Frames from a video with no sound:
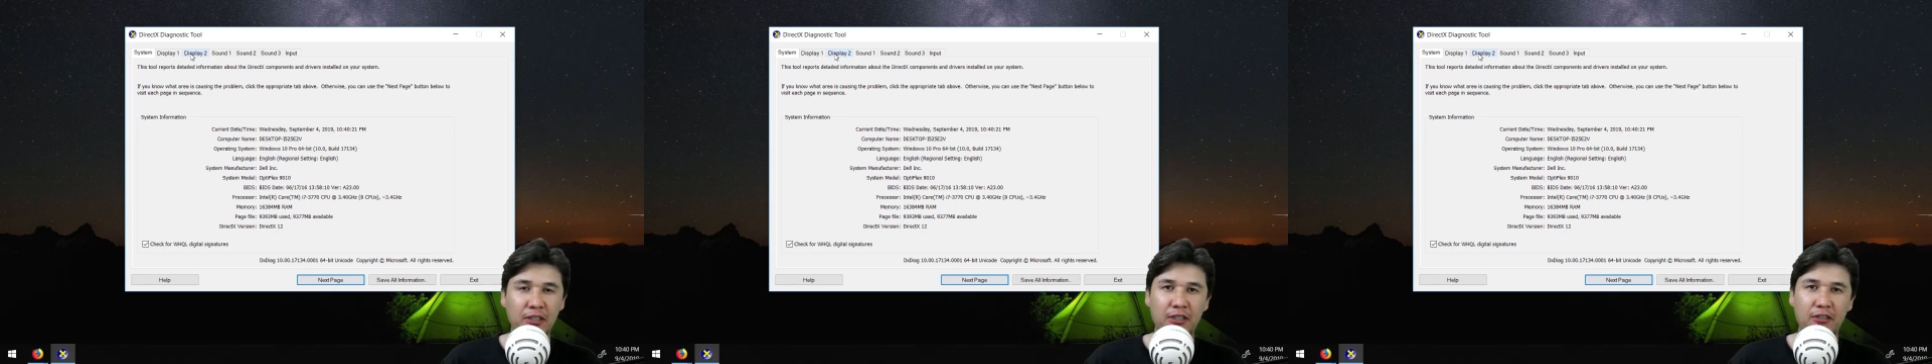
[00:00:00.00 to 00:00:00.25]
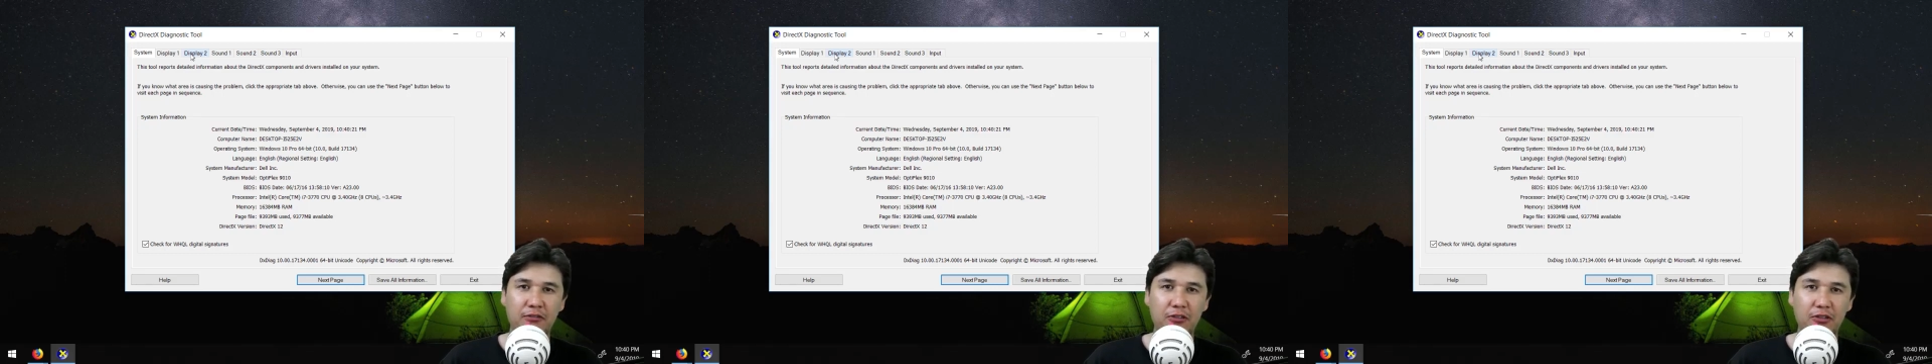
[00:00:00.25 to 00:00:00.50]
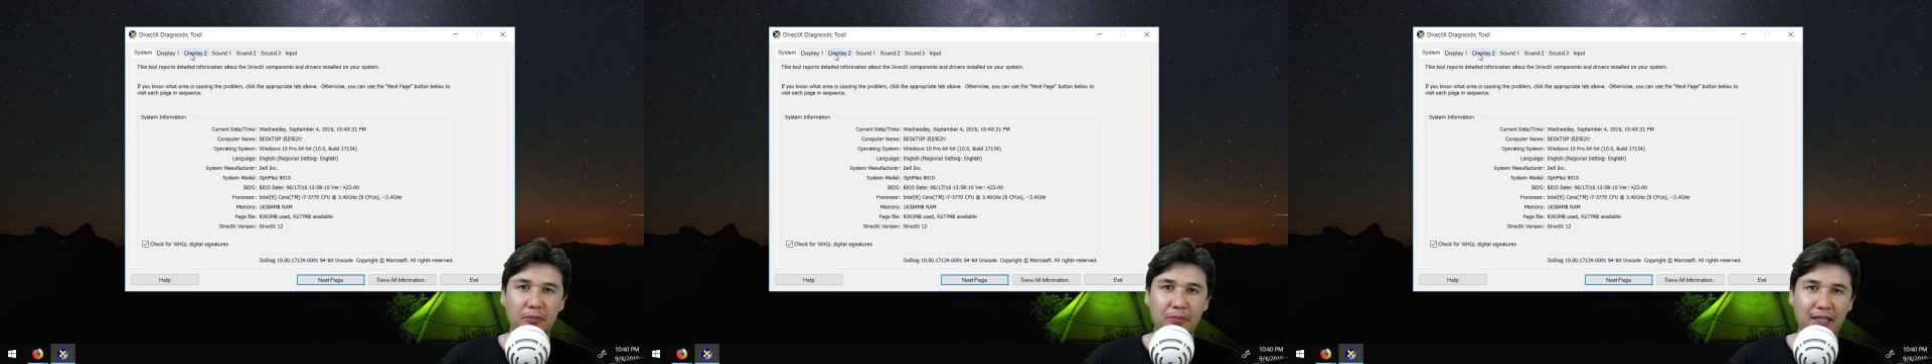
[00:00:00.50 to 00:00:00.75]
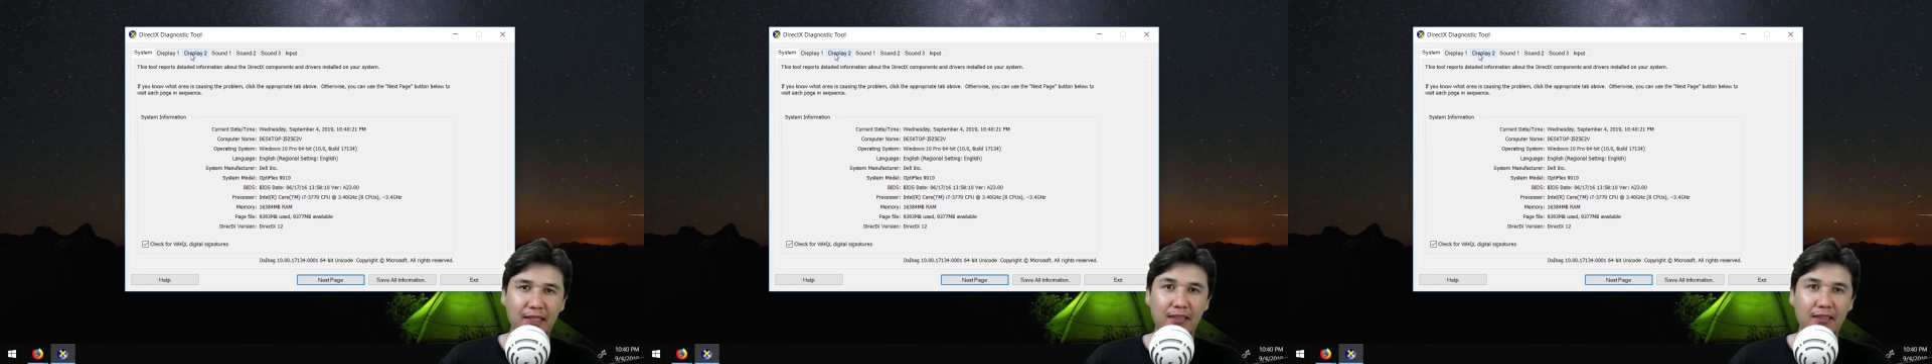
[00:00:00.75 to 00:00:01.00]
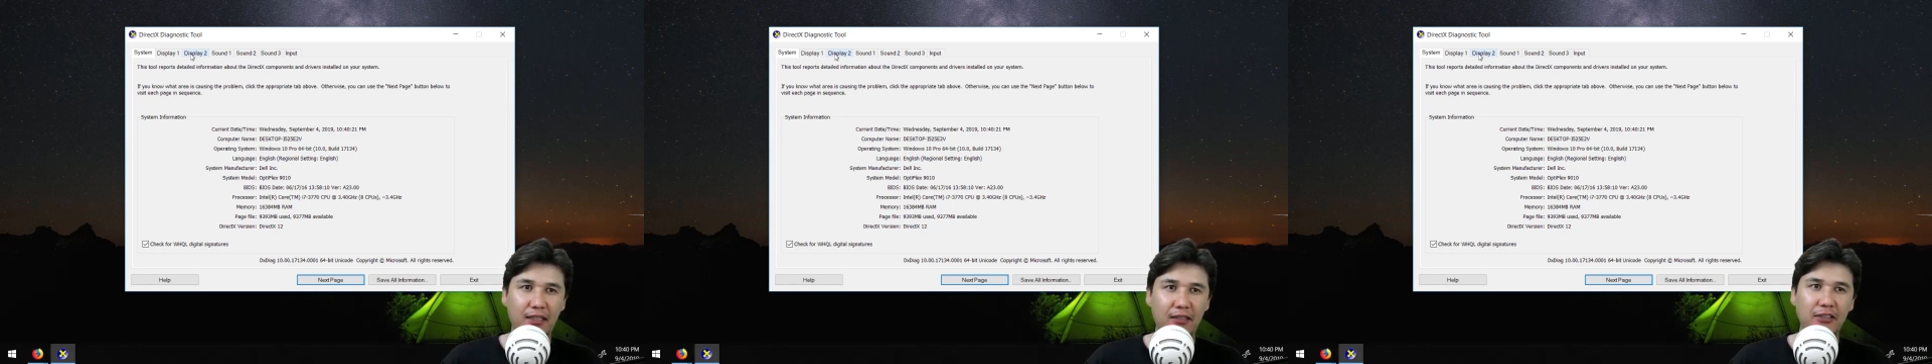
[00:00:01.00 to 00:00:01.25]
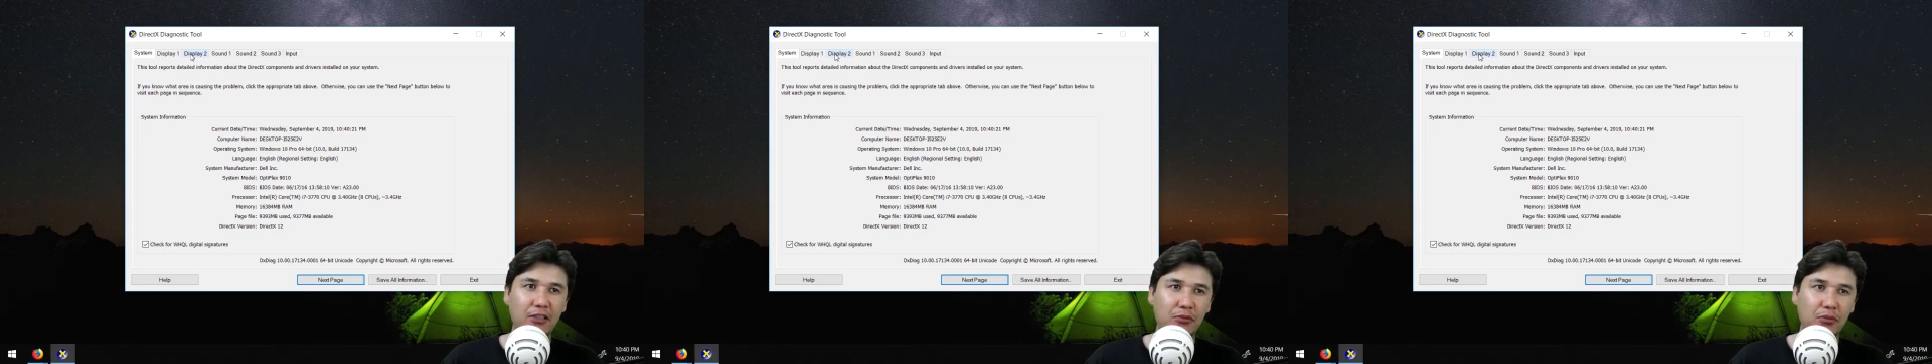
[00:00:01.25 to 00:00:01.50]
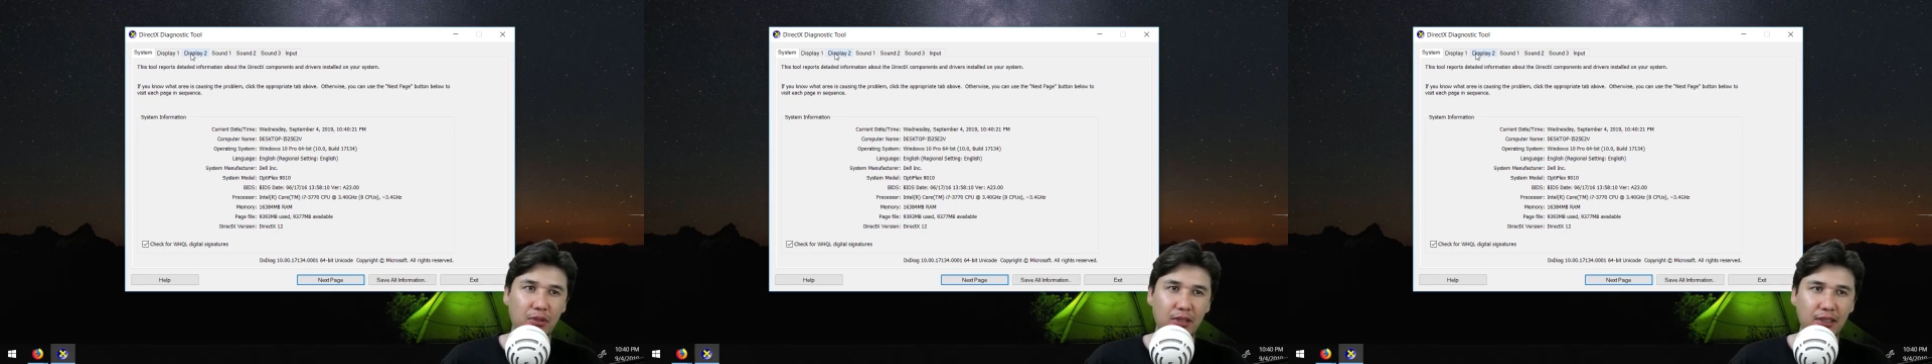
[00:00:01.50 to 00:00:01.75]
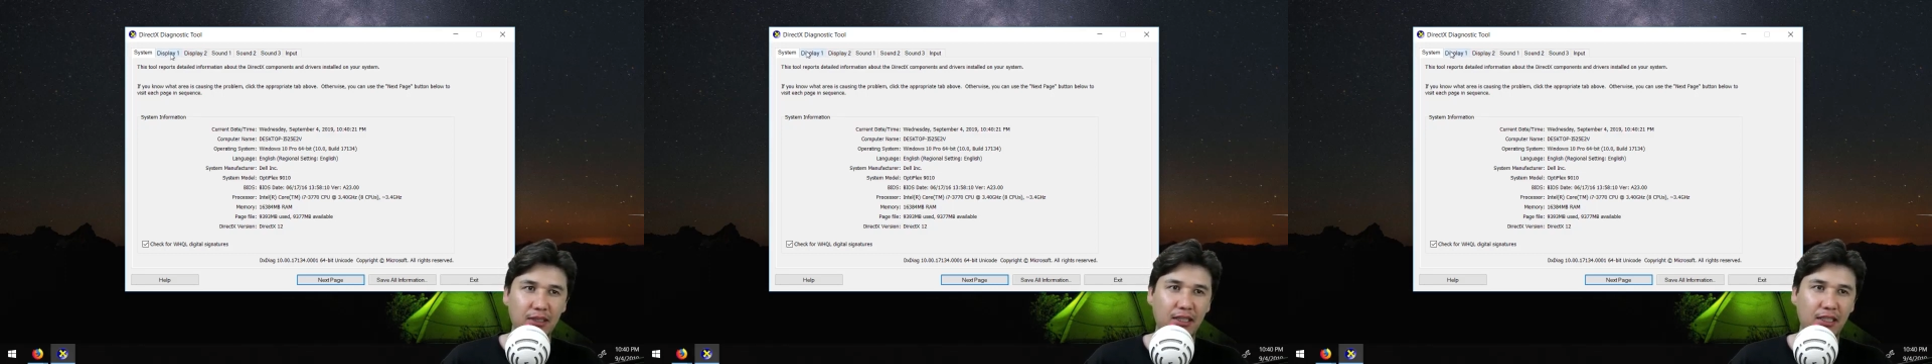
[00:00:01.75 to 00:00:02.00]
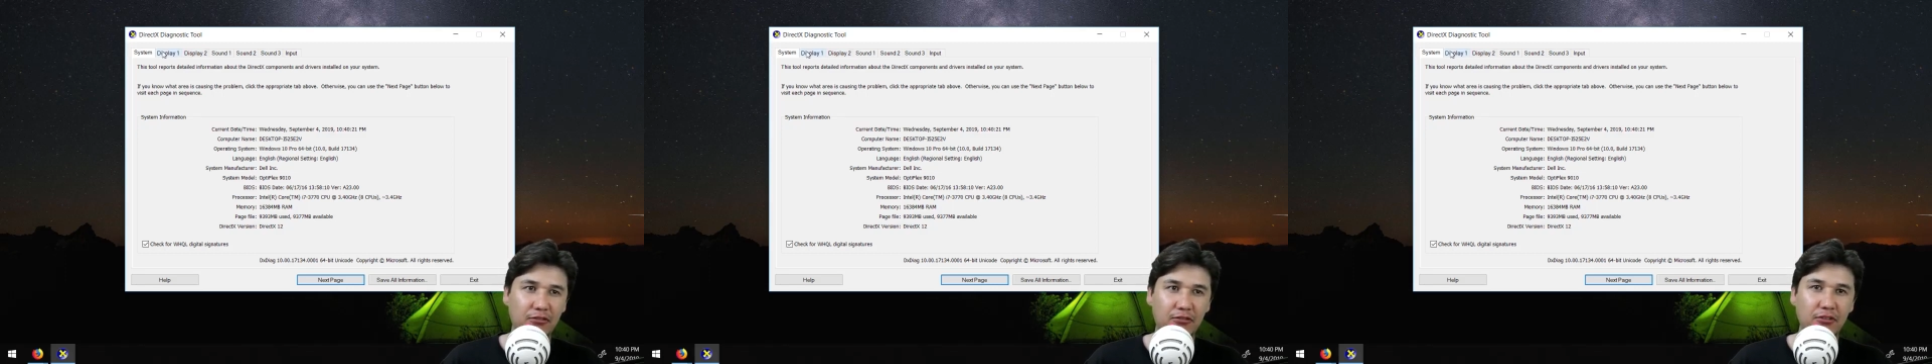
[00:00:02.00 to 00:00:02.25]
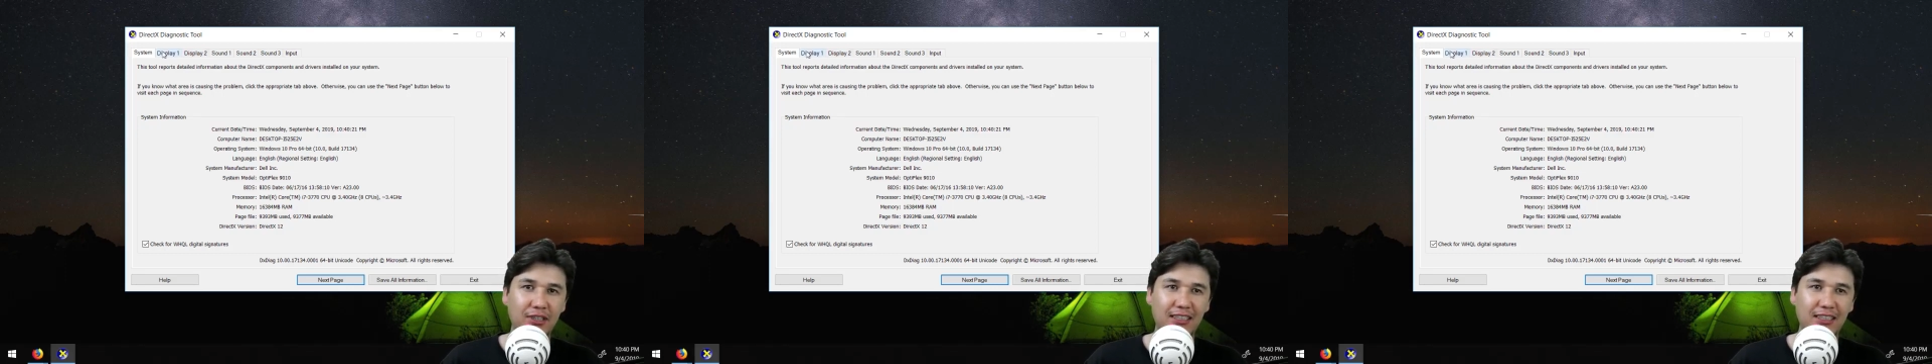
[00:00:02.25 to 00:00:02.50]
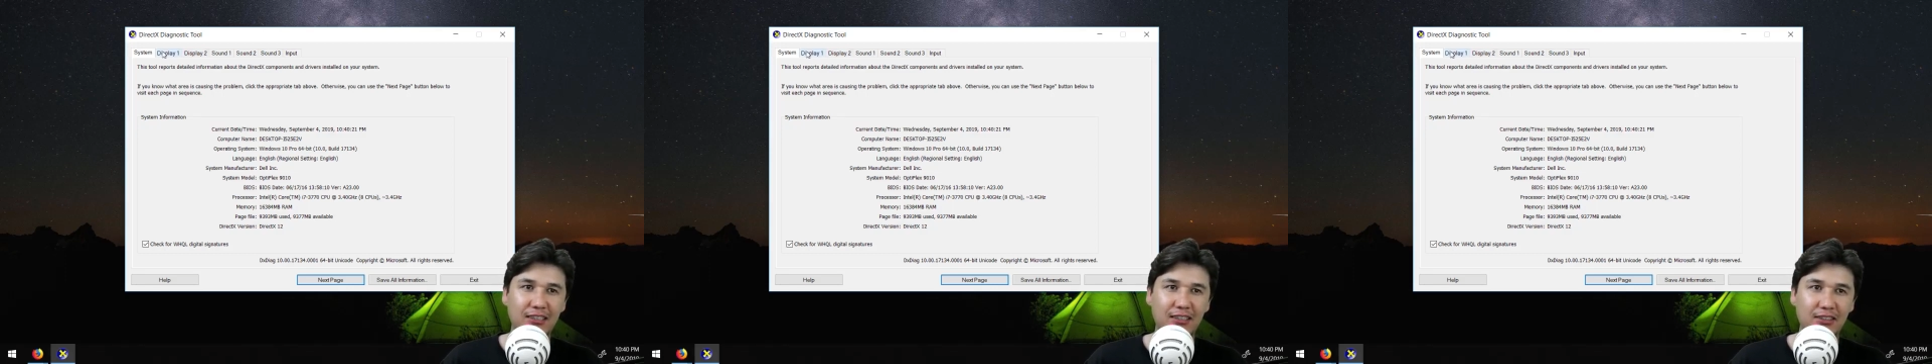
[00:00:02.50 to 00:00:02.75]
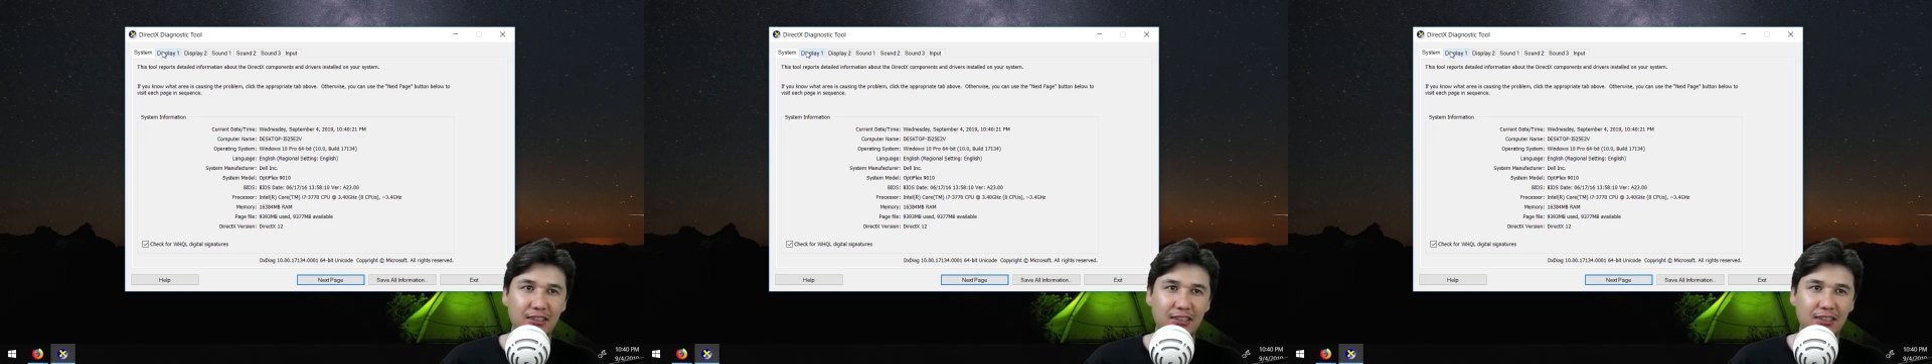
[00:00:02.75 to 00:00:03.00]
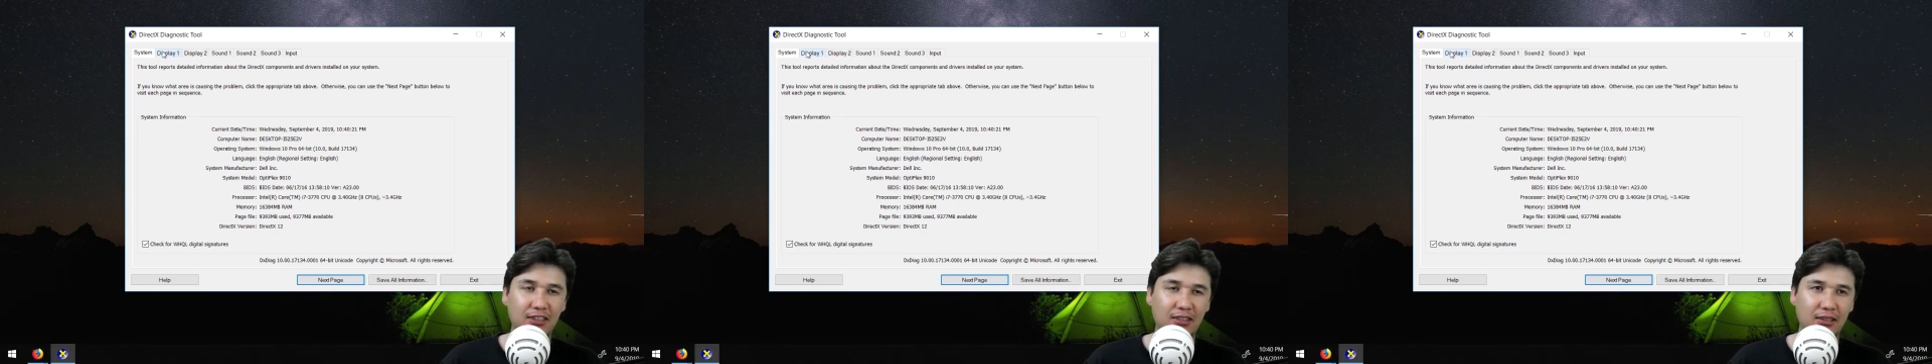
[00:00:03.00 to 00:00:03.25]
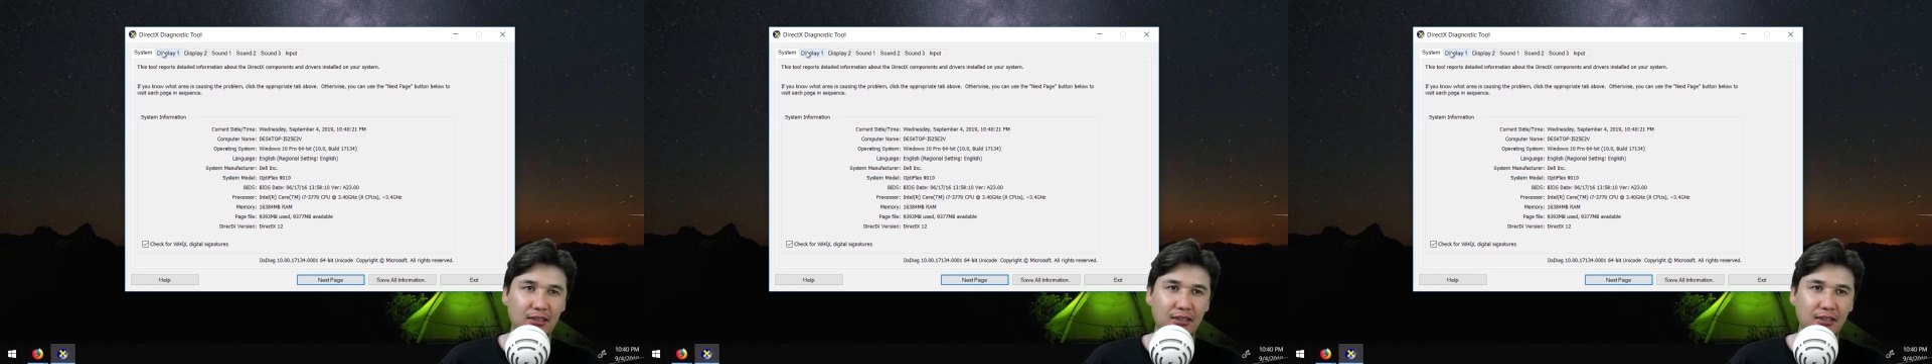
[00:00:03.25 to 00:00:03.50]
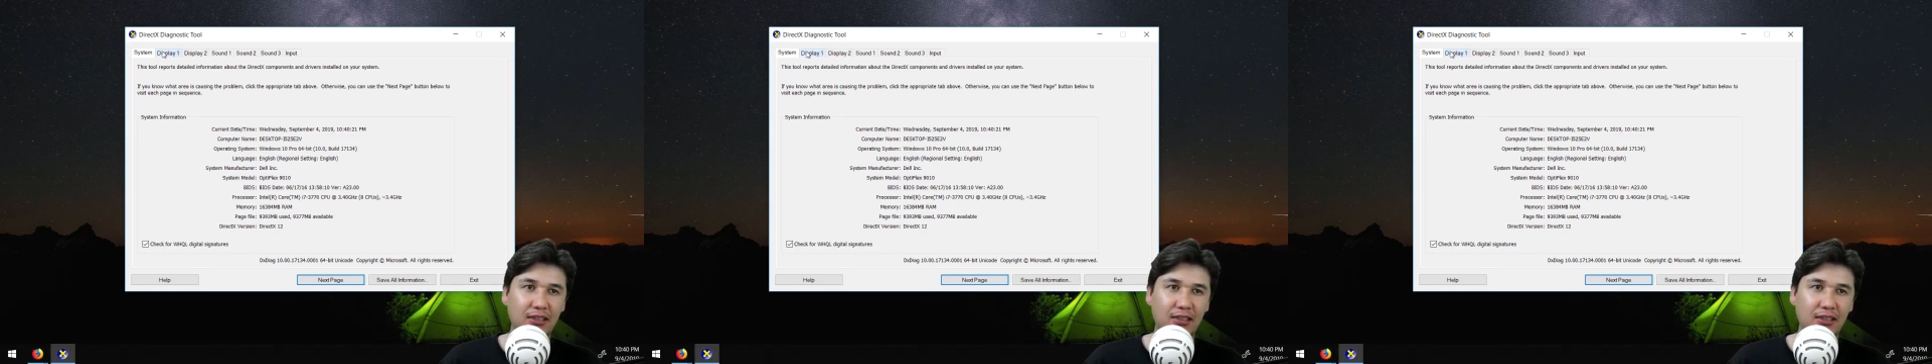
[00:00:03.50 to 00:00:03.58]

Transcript: for my graphic work therefore it is just uh,